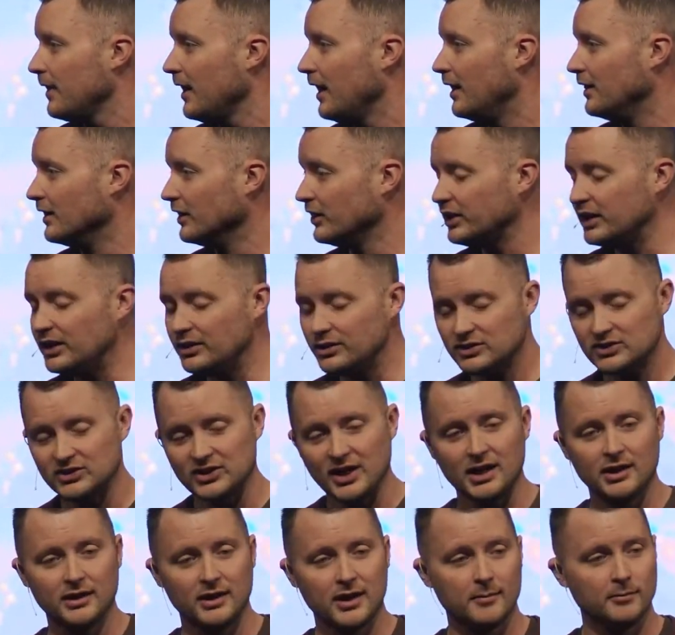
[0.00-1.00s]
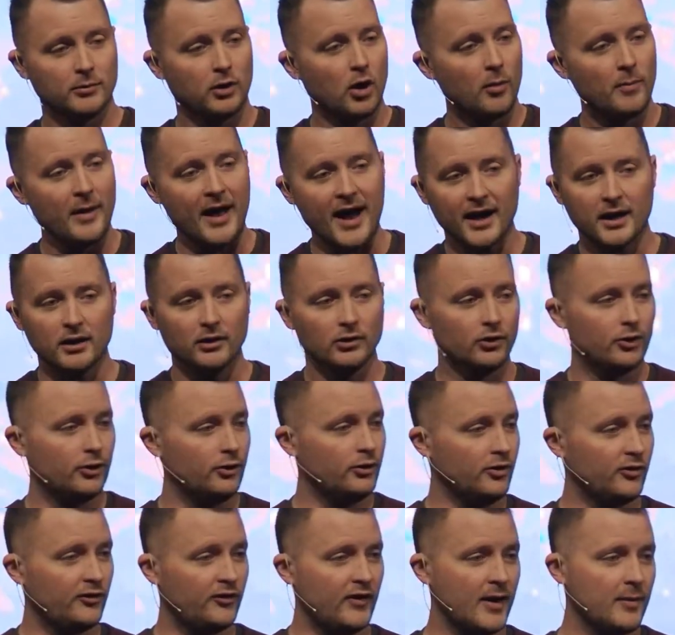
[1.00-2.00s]
And the leaders say to them, go back and learn
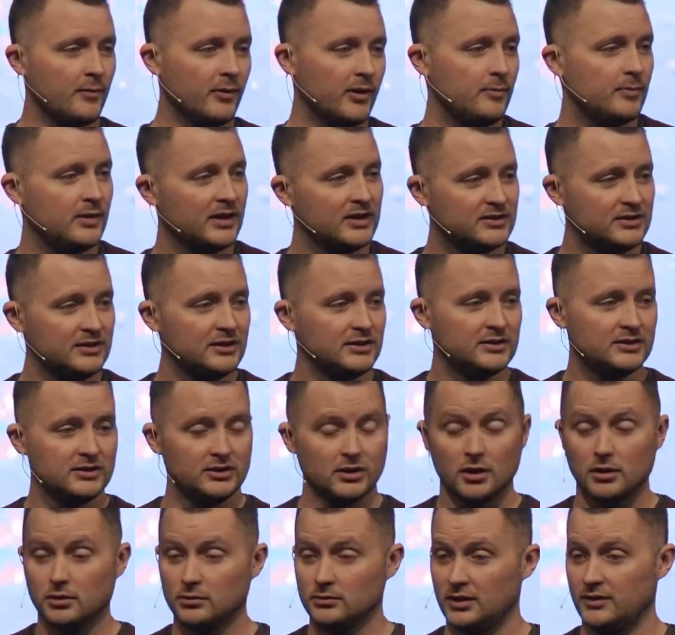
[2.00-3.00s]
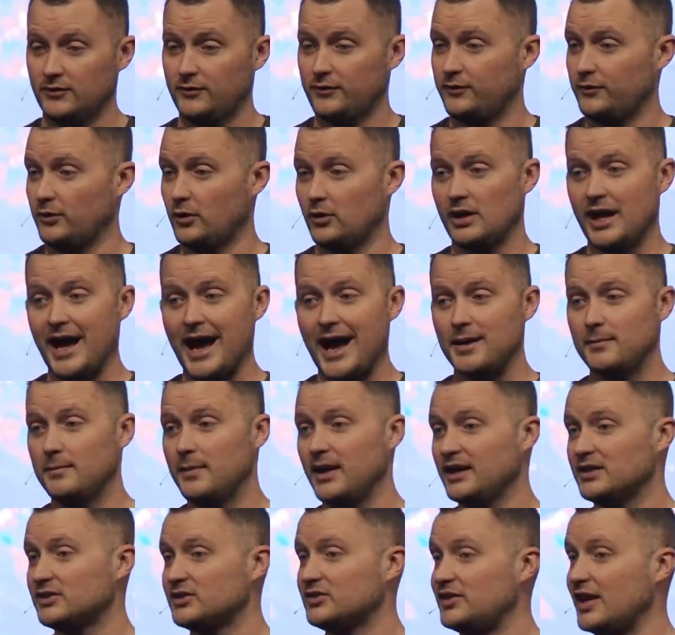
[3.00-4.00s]
your family business. So if your dad
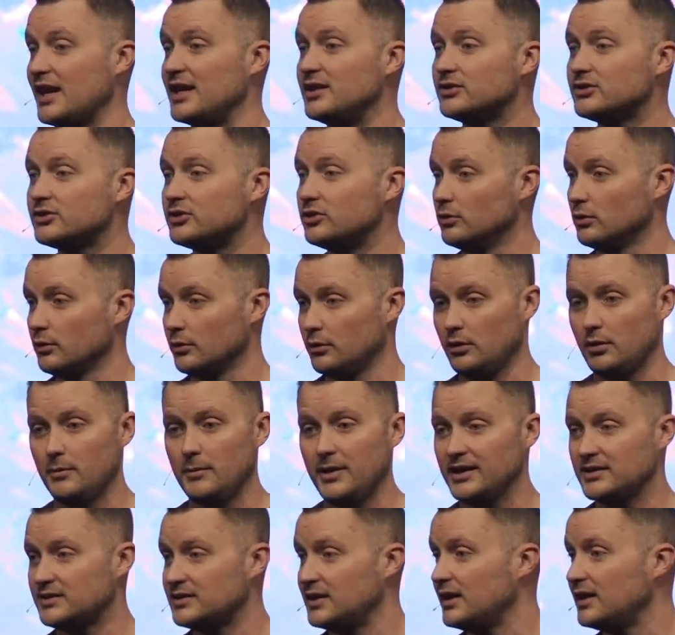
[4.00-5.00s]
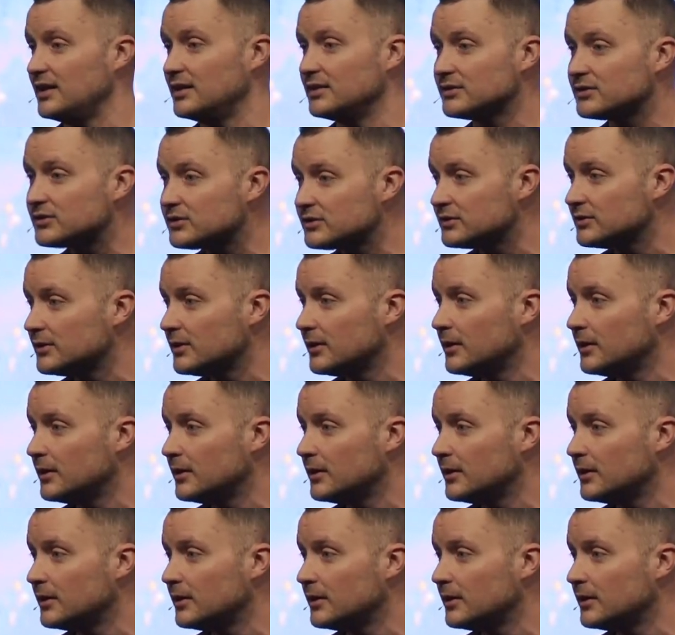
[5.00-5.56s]
makes tents, you learn to make tents.